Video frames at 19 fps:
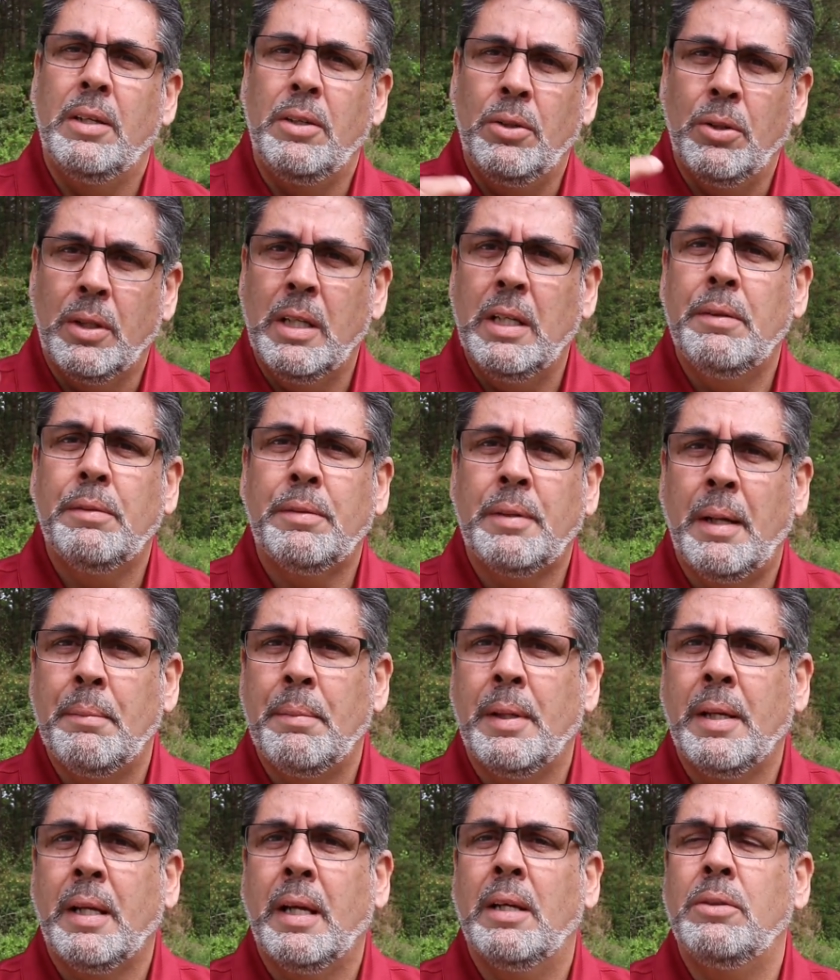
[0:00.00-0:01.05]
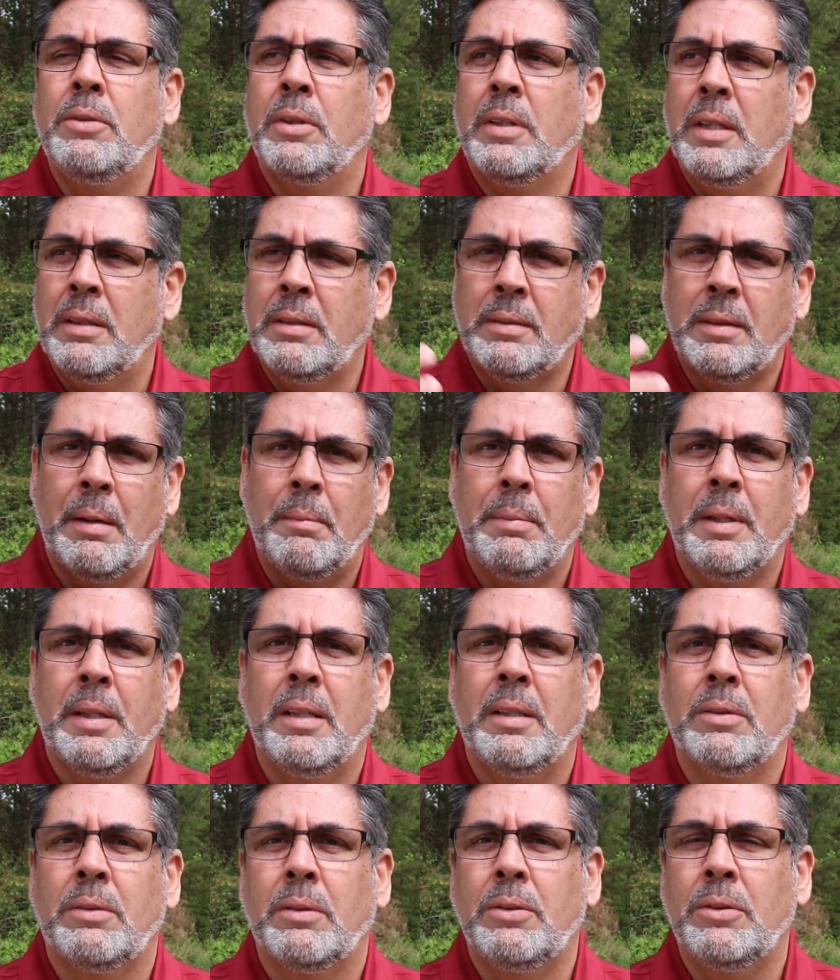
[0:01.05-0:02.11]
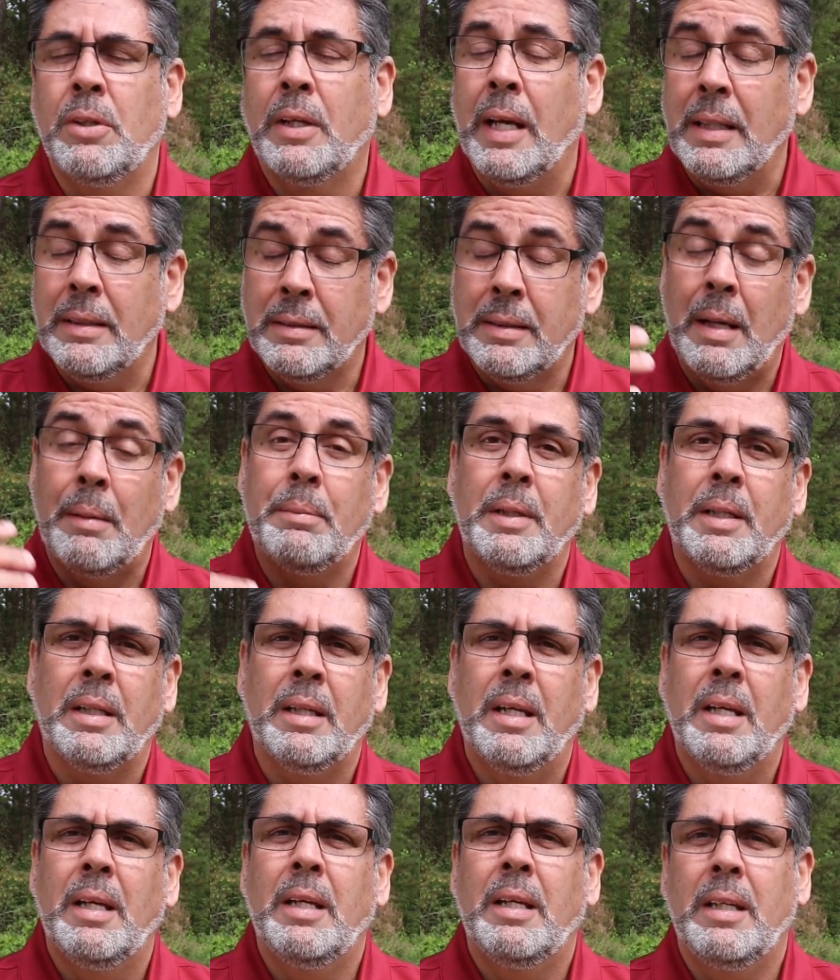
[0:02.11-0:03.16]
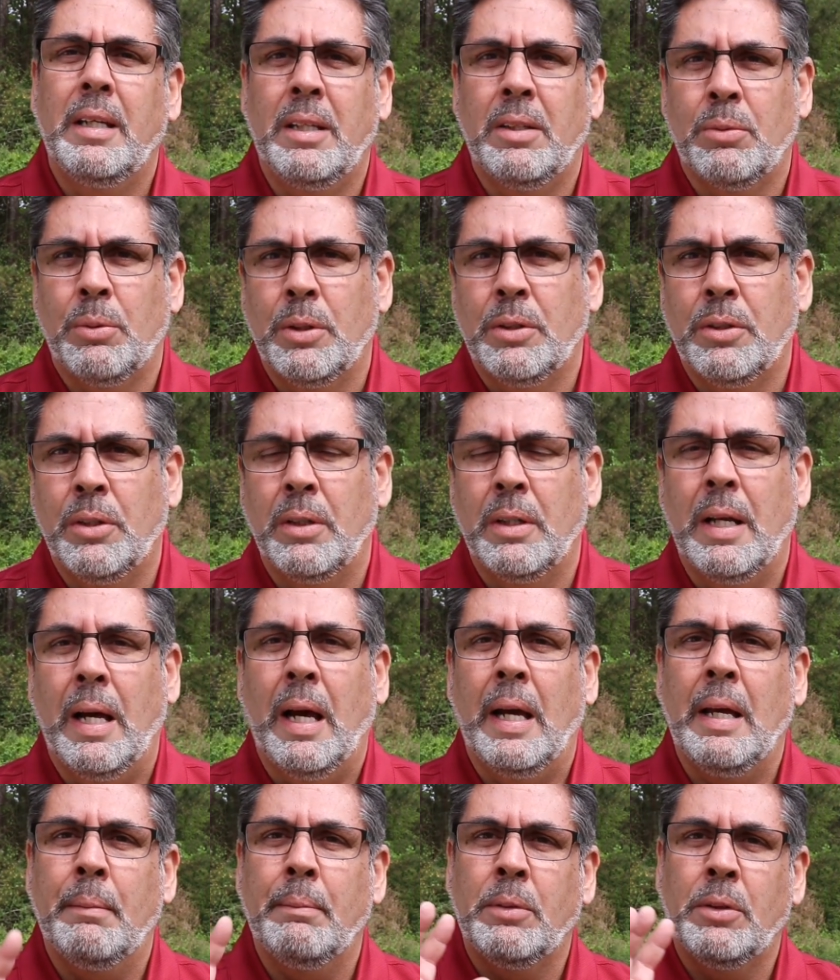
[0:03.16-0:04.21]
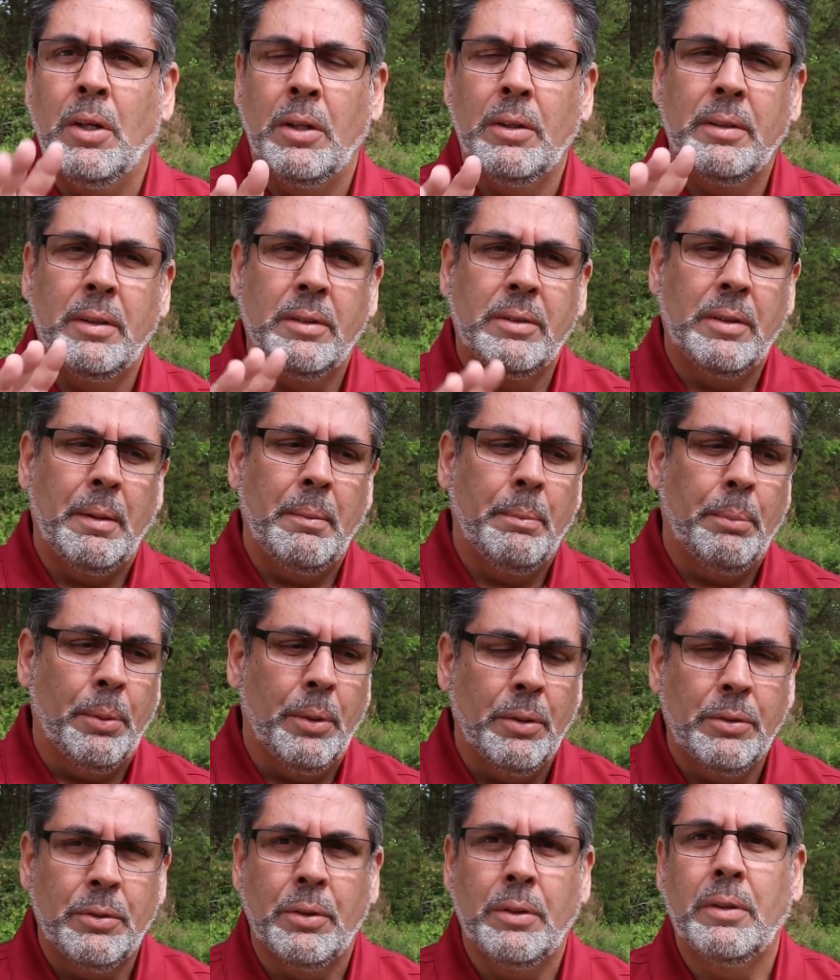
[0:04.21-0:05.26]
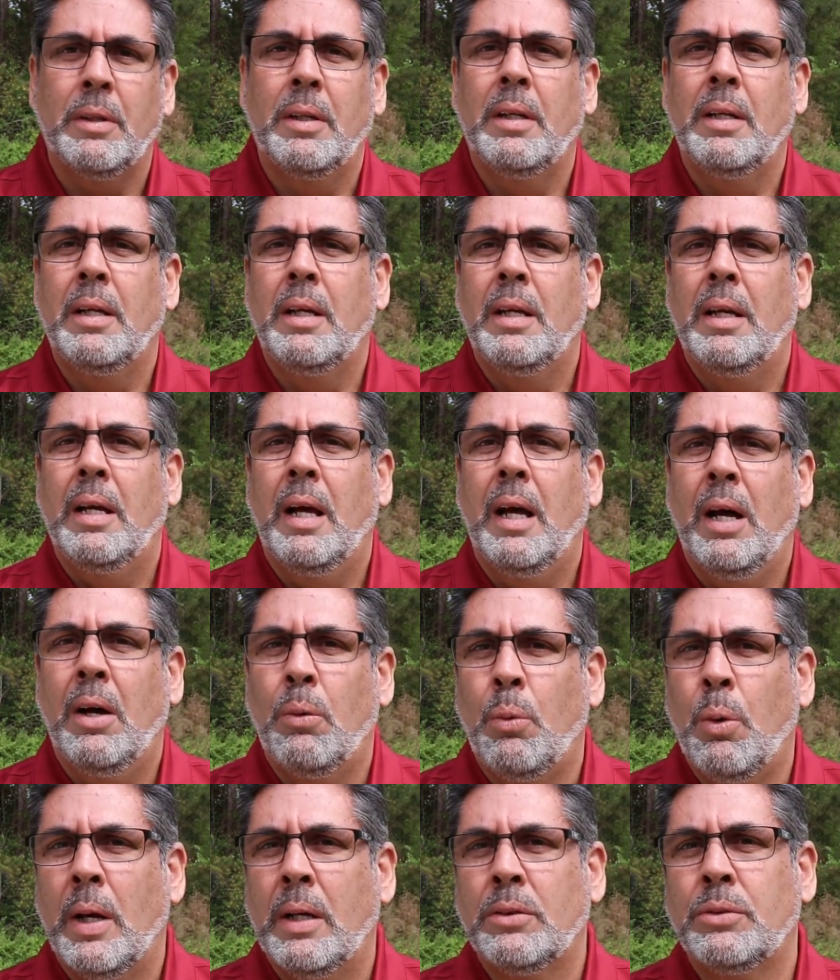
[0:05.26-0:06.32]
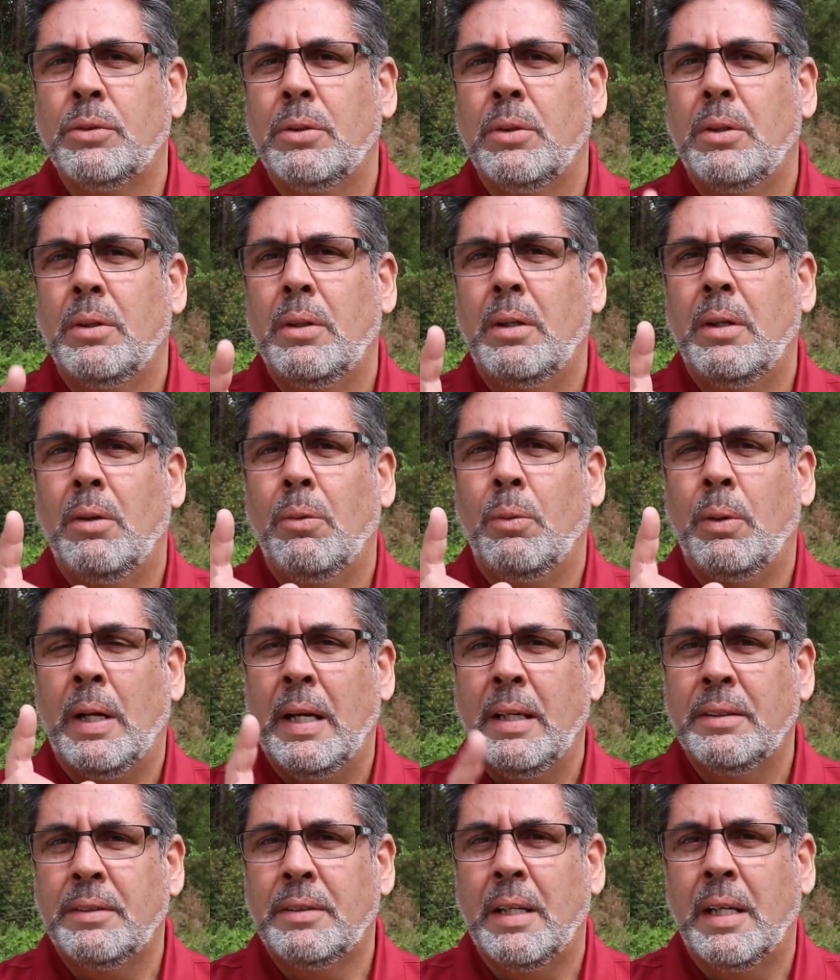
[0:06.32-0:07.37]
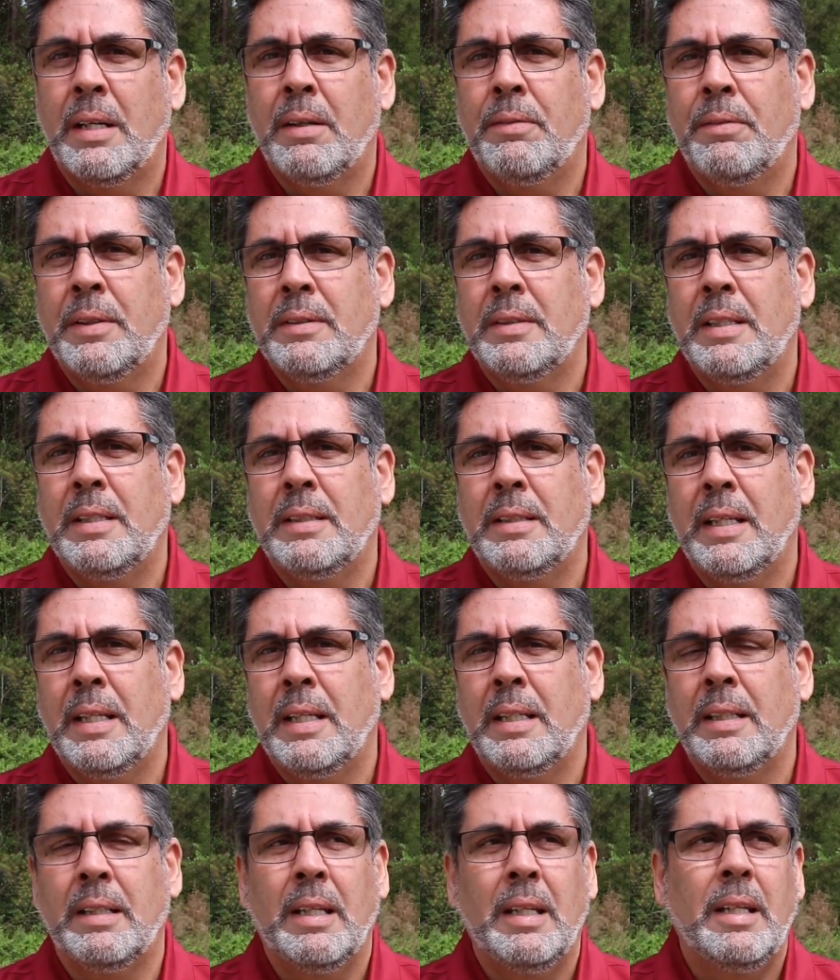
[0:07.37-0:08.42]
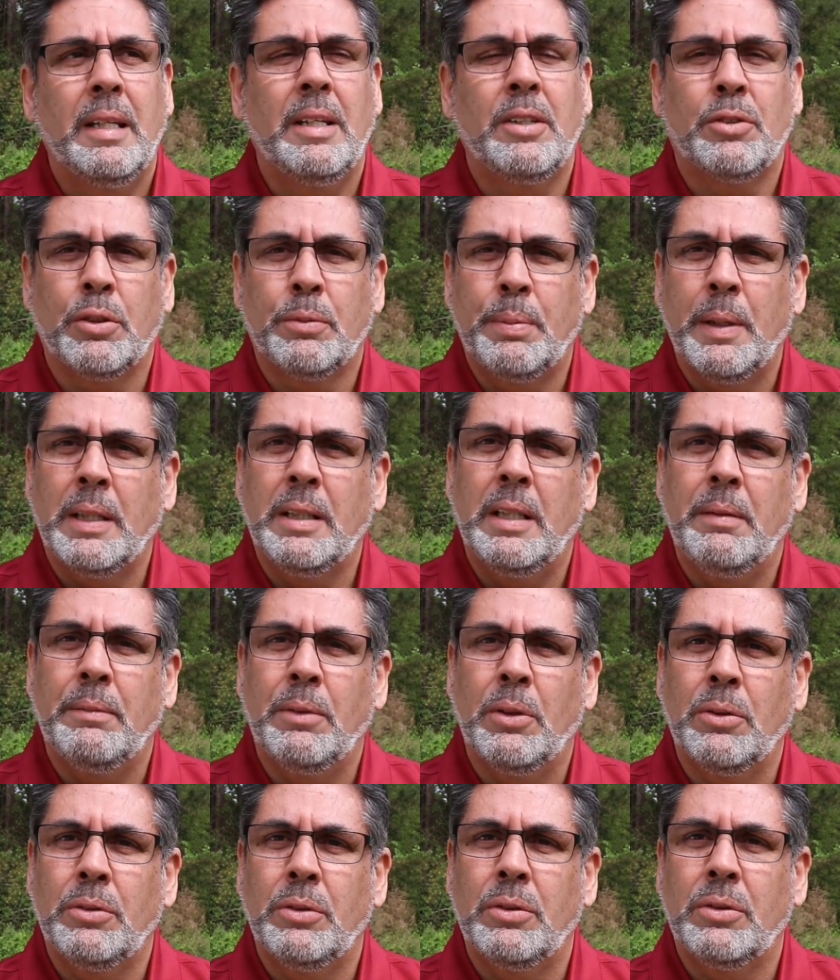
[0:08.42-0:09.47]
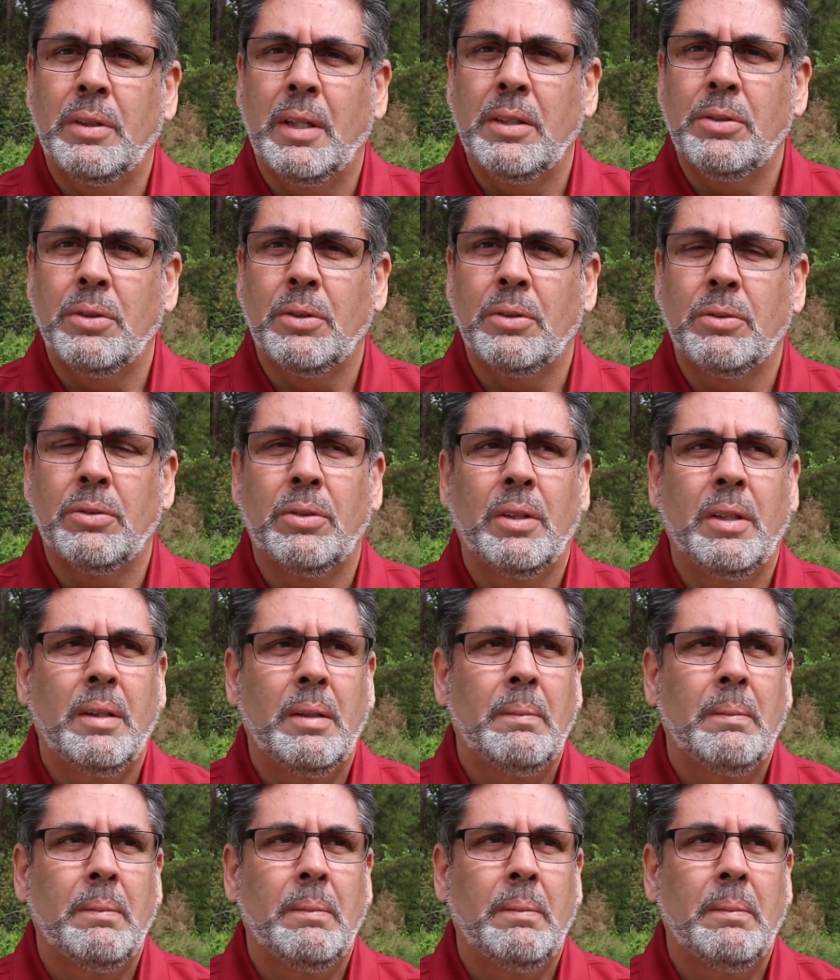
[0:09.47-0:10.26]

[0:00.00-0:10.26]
You give something and you give something and you get something in return. I am not the same person I was when I started facilitating introspective hypnosis sessions,